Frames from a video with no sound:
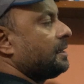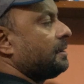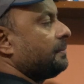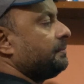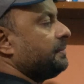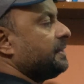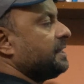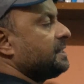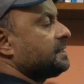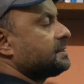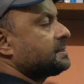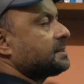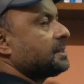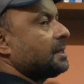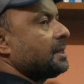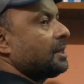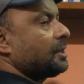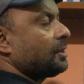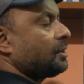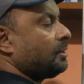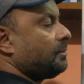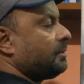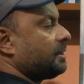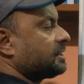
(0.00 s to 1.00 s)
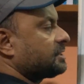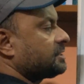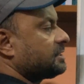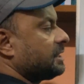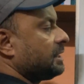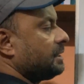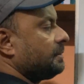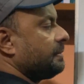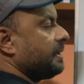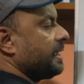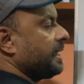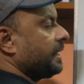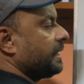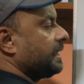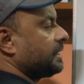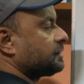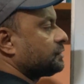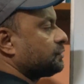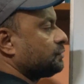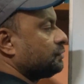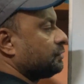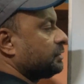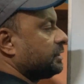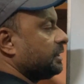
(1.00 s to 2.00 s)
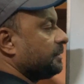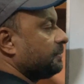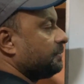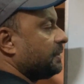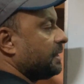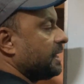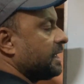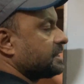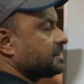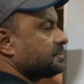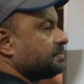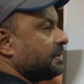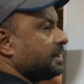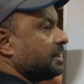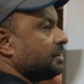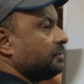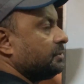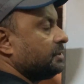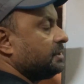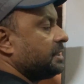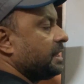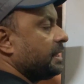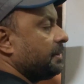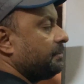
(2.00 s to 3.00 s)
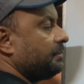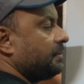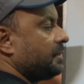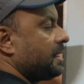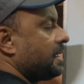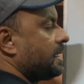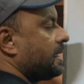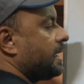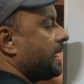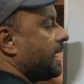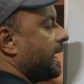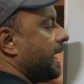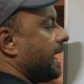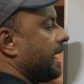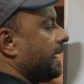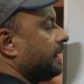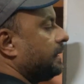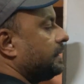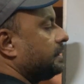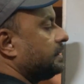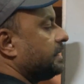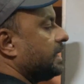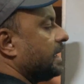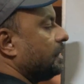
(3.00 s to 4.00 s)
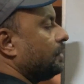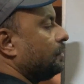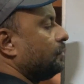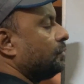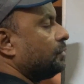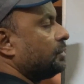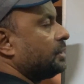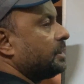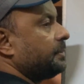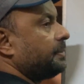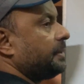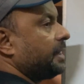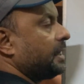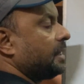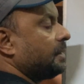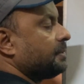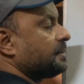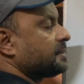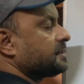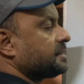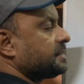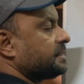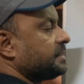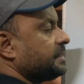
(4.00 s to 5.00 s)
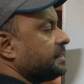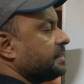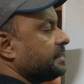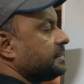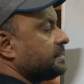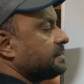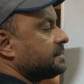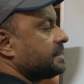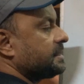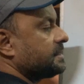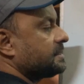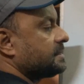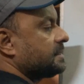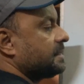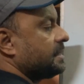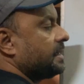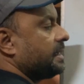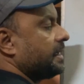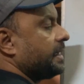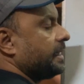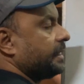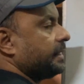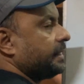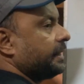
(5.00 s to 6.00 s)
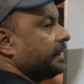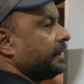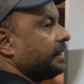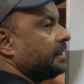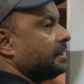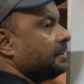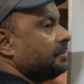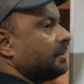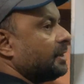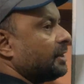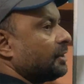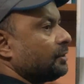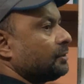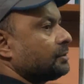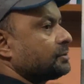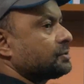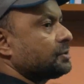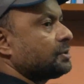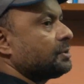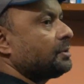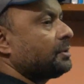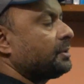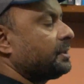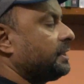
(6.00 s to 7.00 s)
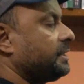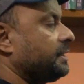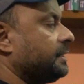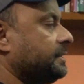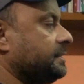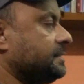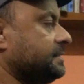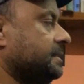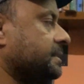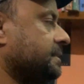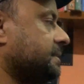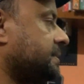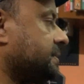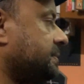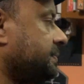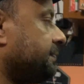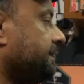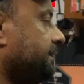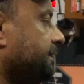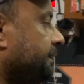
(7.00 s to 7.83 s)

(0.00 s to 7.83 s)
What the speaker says: means commercial bank has to keep less money with them and their loan giving capacity increases, aggregate demand also increases.